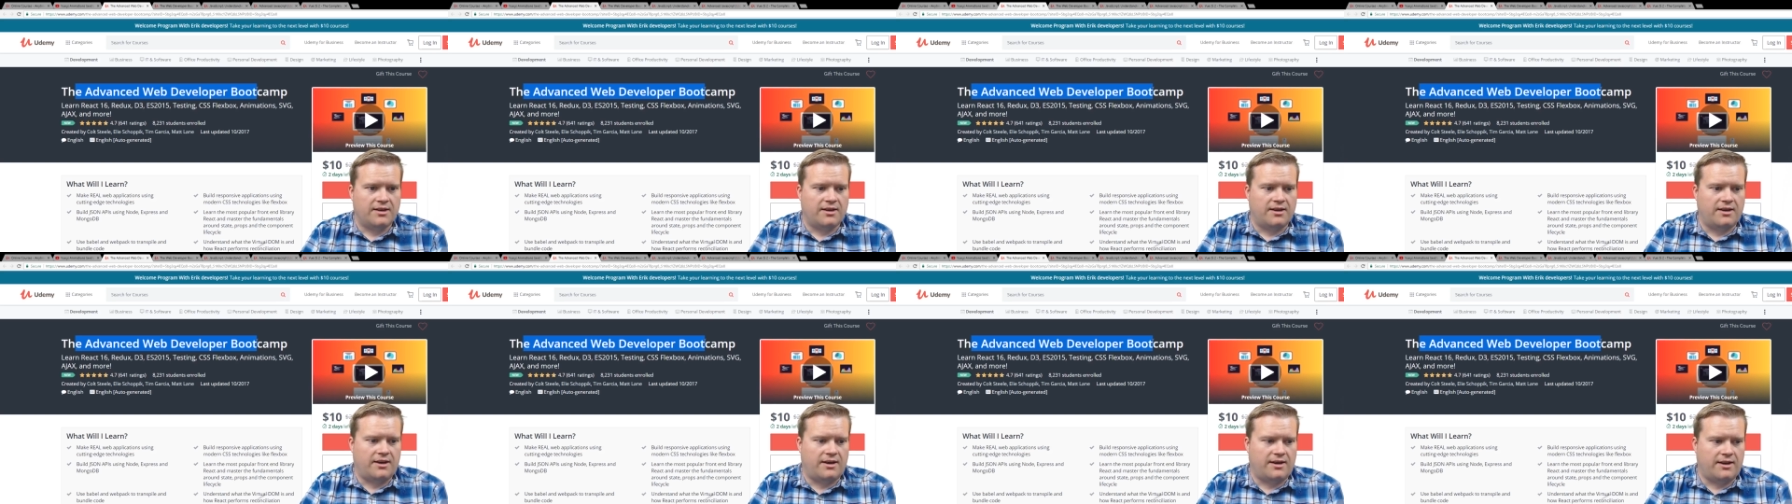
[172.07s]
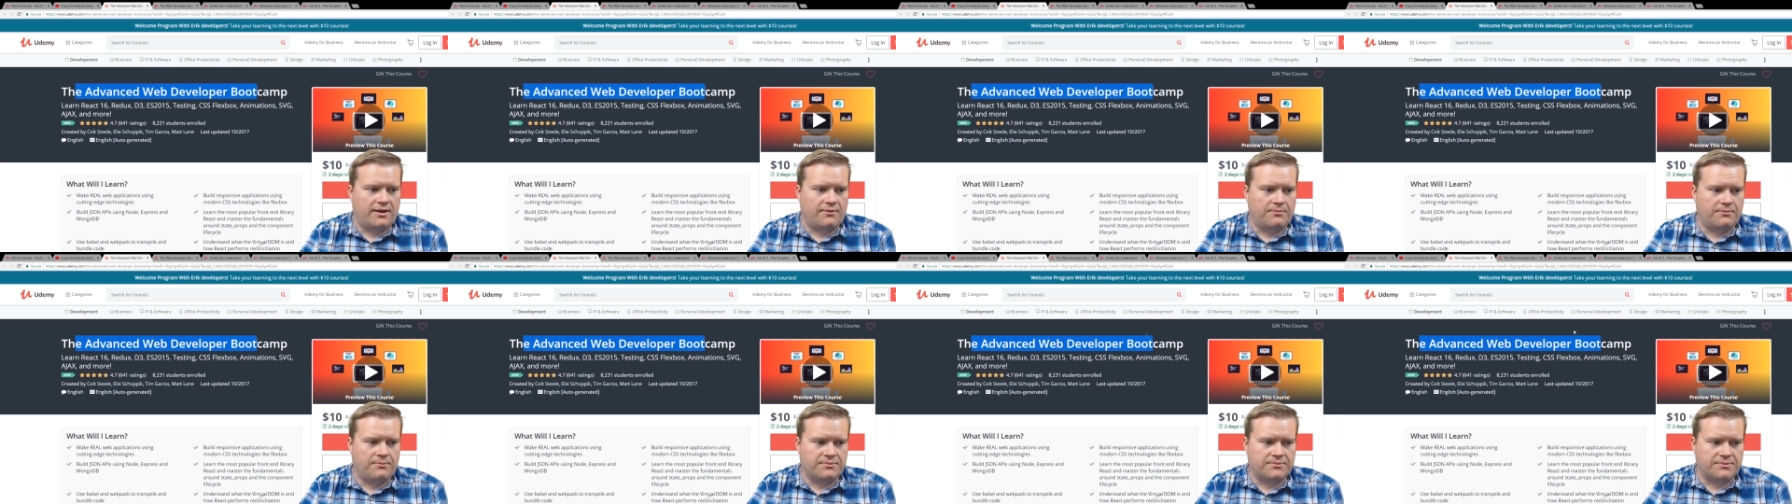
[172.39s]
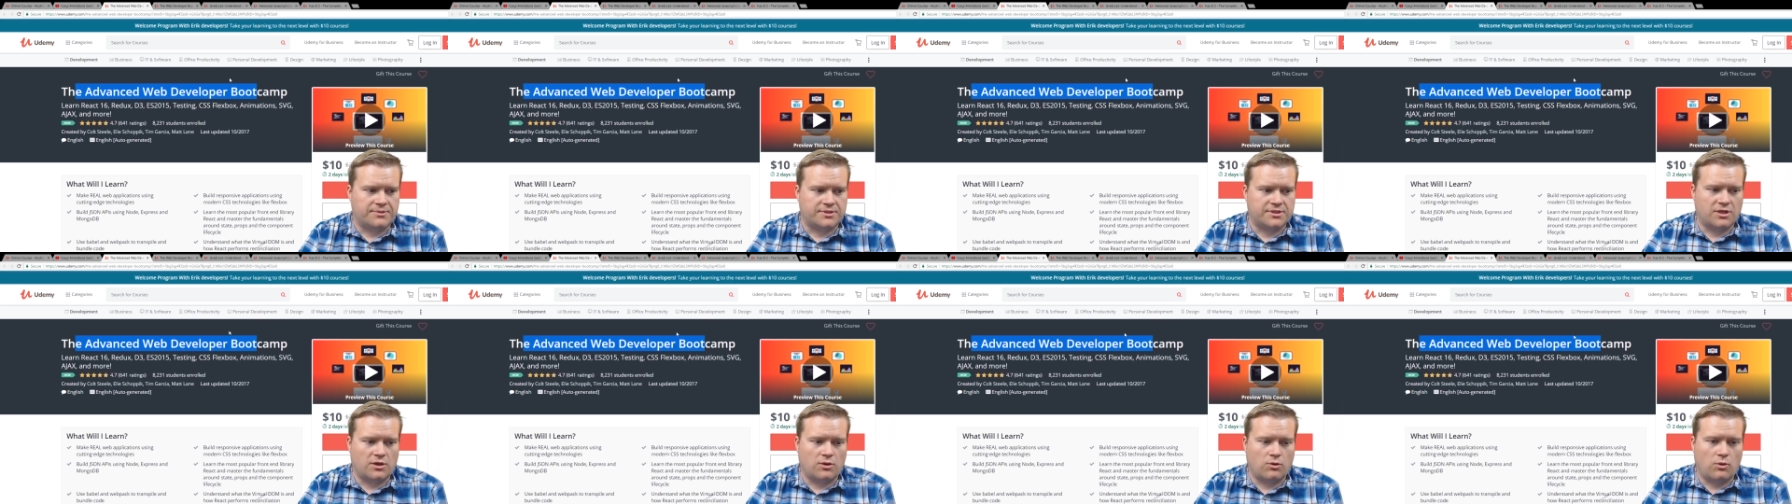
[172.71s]
Um,
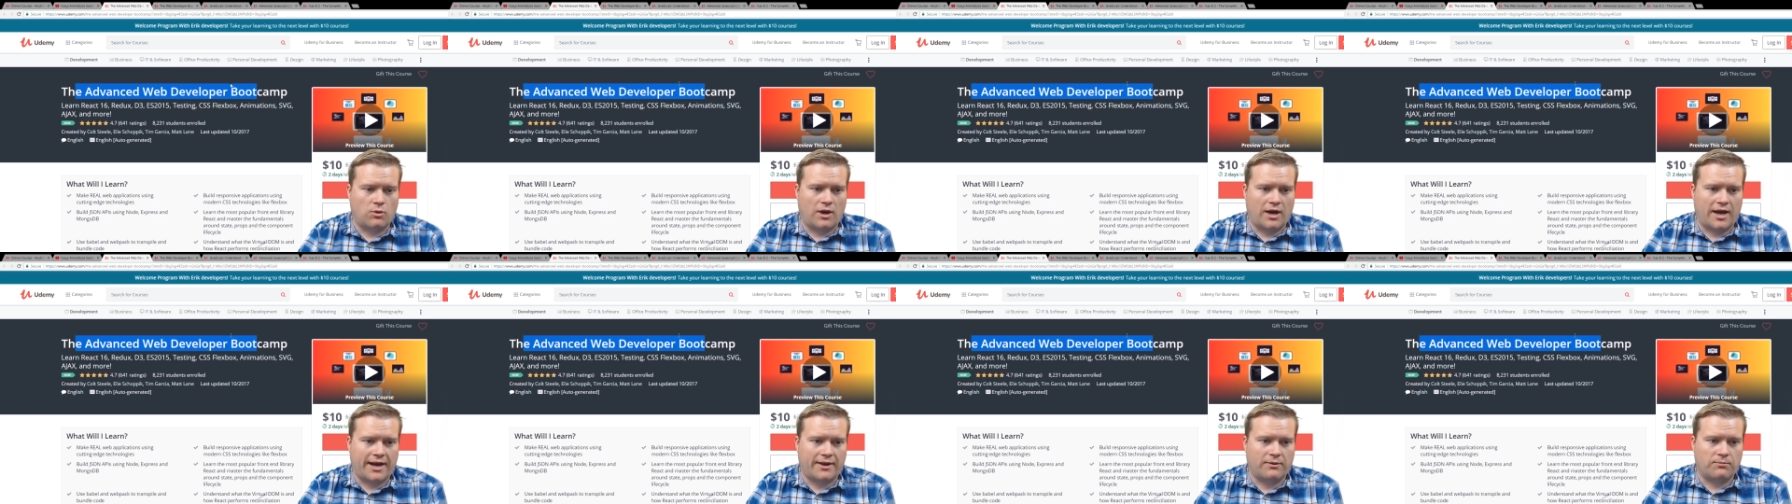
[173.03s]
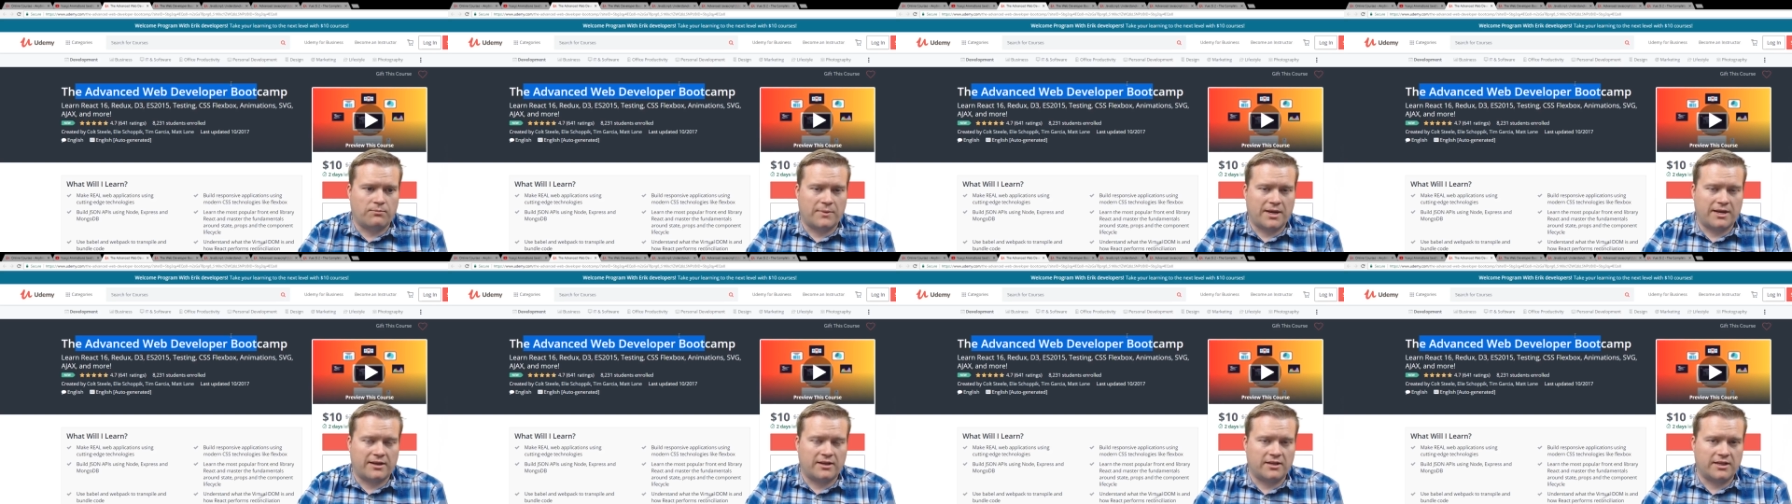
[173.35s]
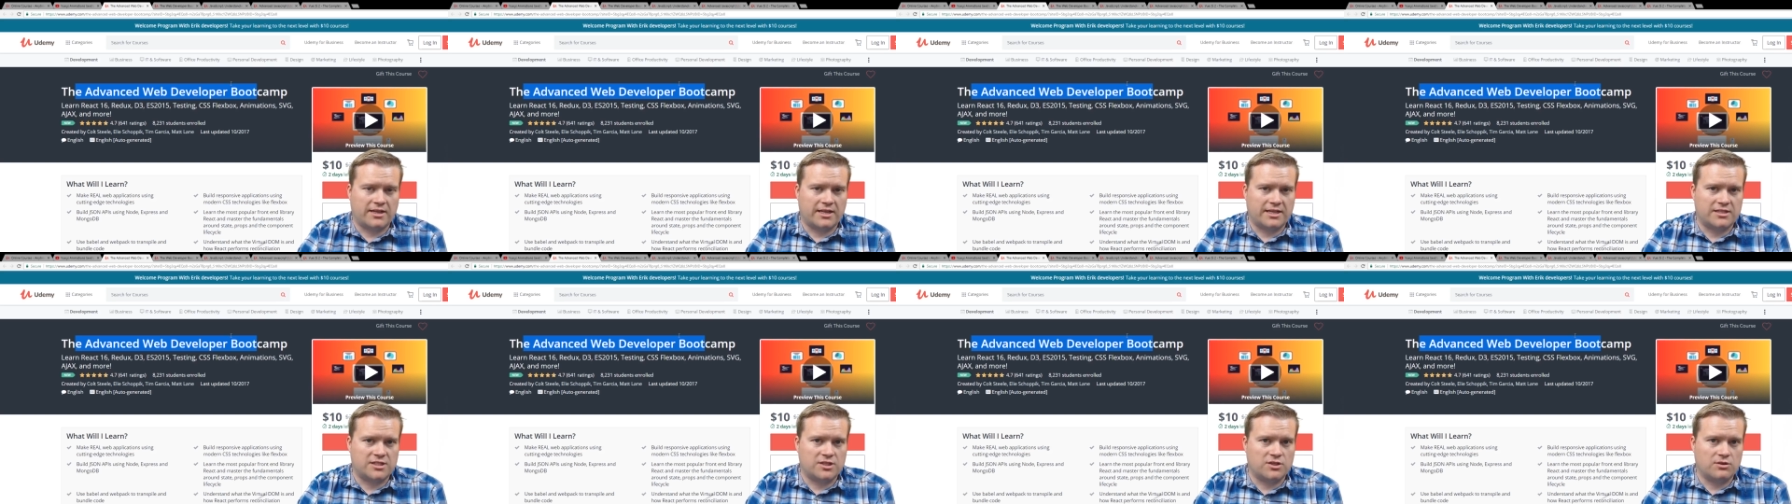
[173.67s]
so I'm not going
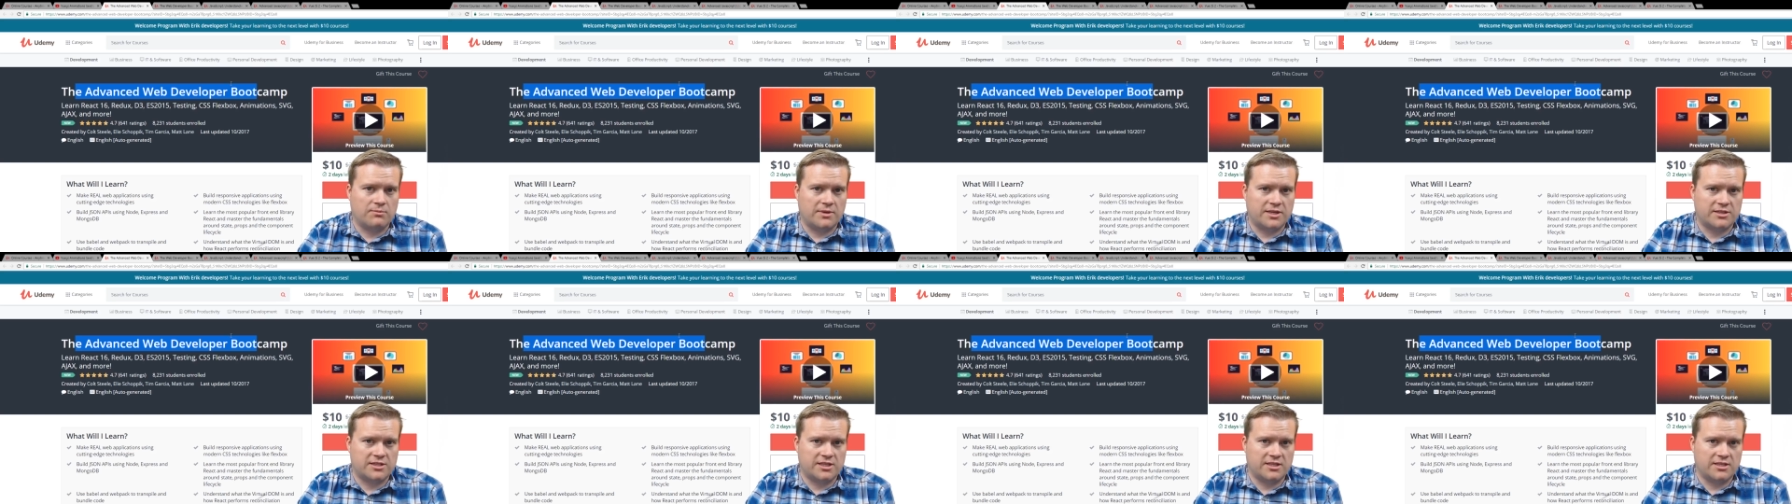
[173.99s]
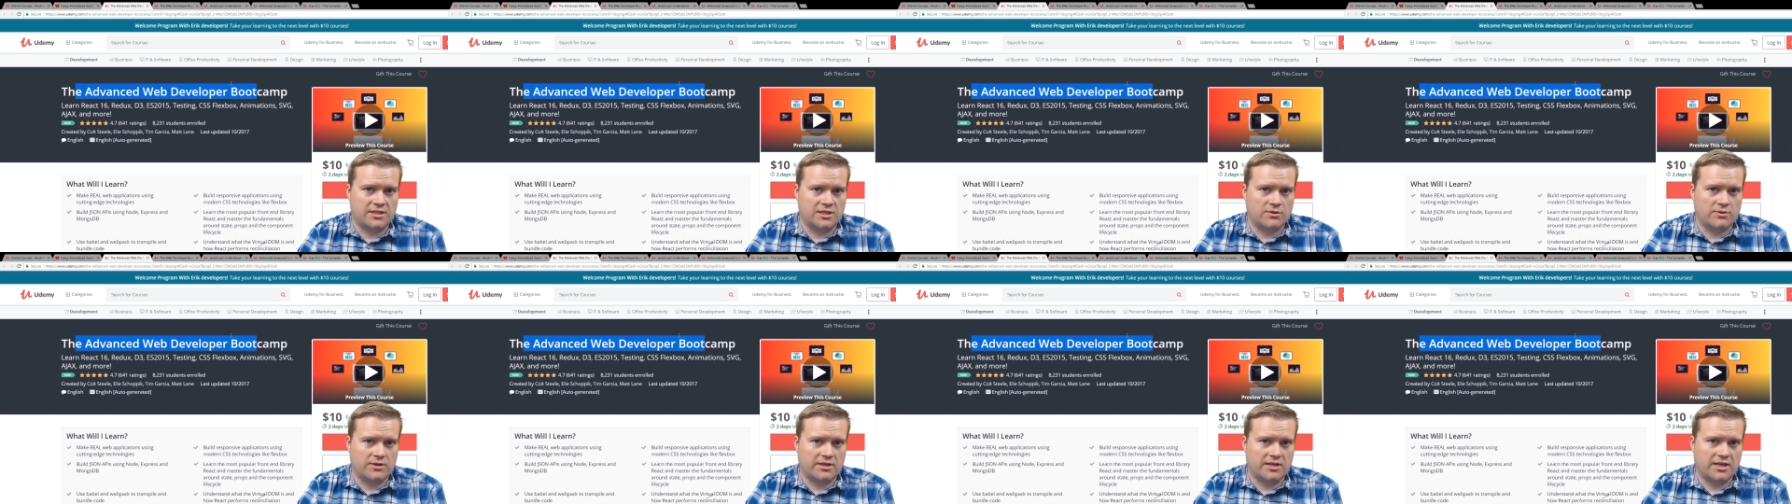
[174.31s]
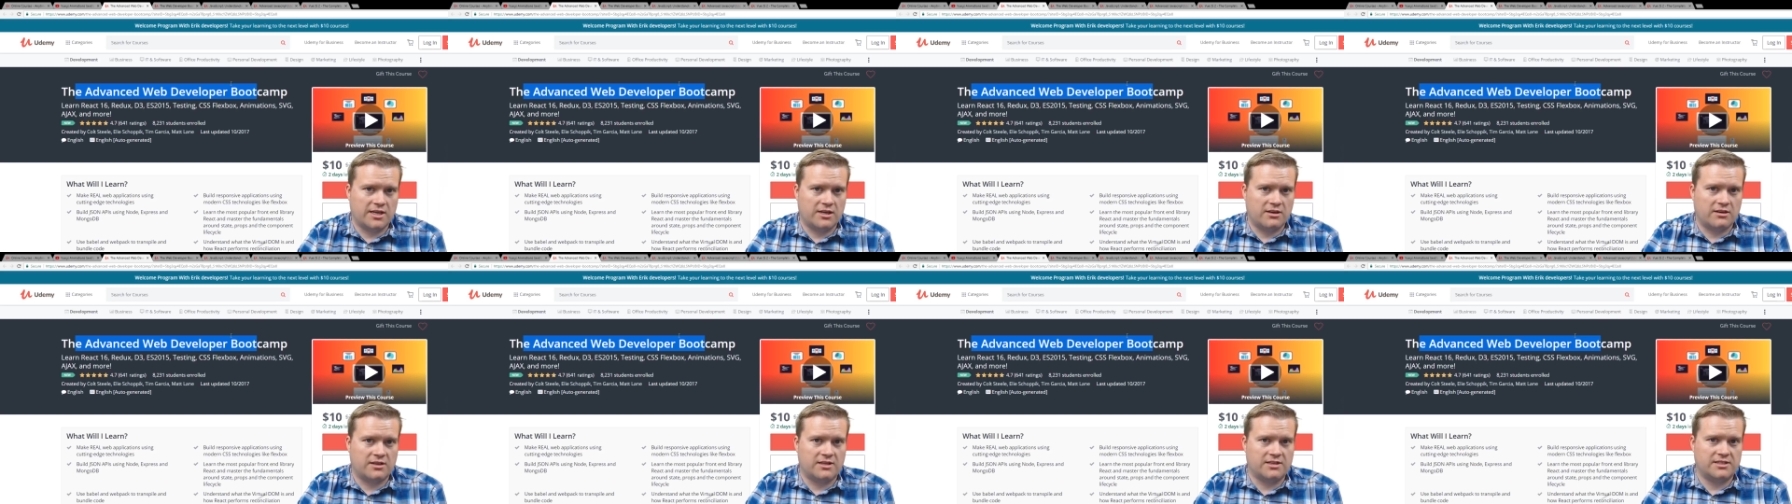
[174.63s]
to get too much into it
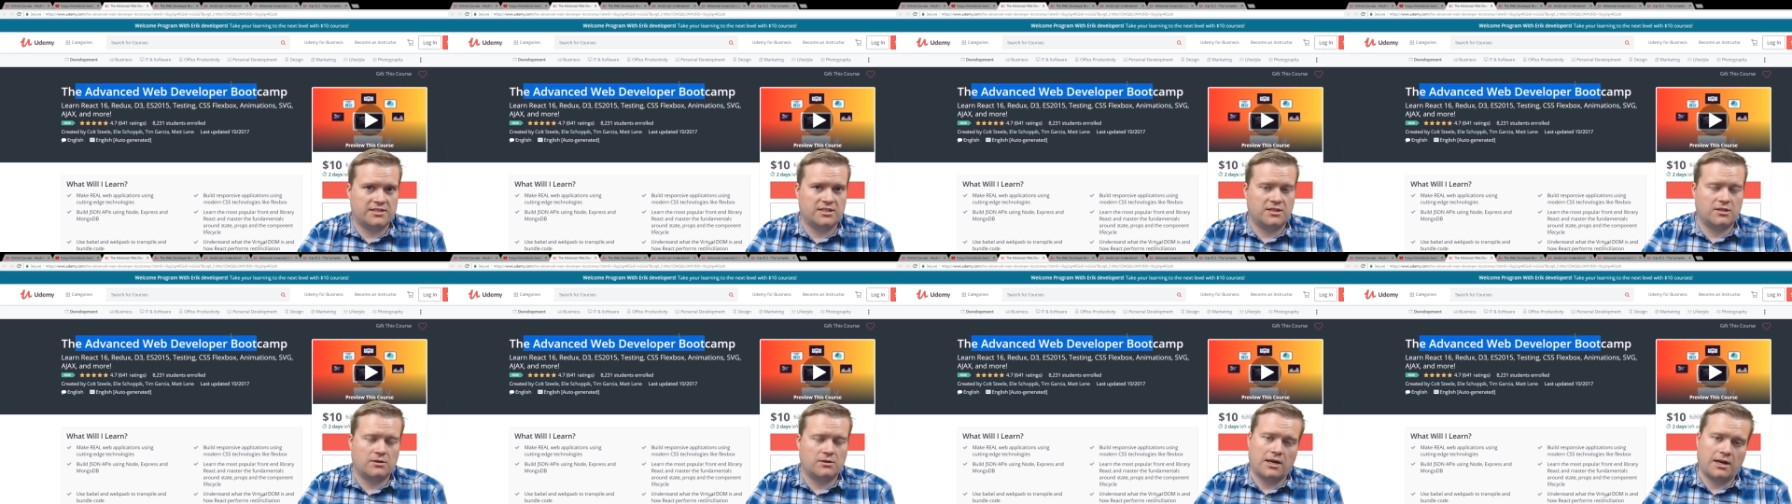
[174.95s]
here because I'm